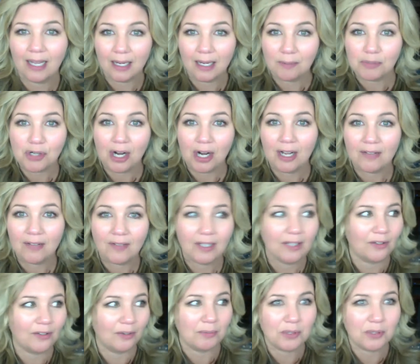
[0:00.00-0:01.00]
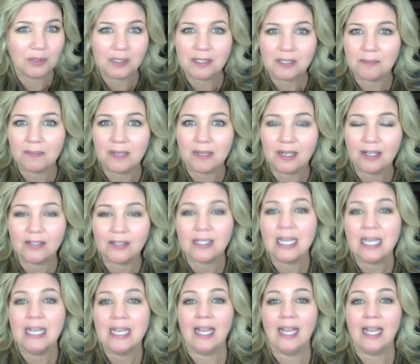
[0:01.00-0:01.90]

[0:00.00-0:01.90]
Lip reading: And I'm driving or I'm doing something else,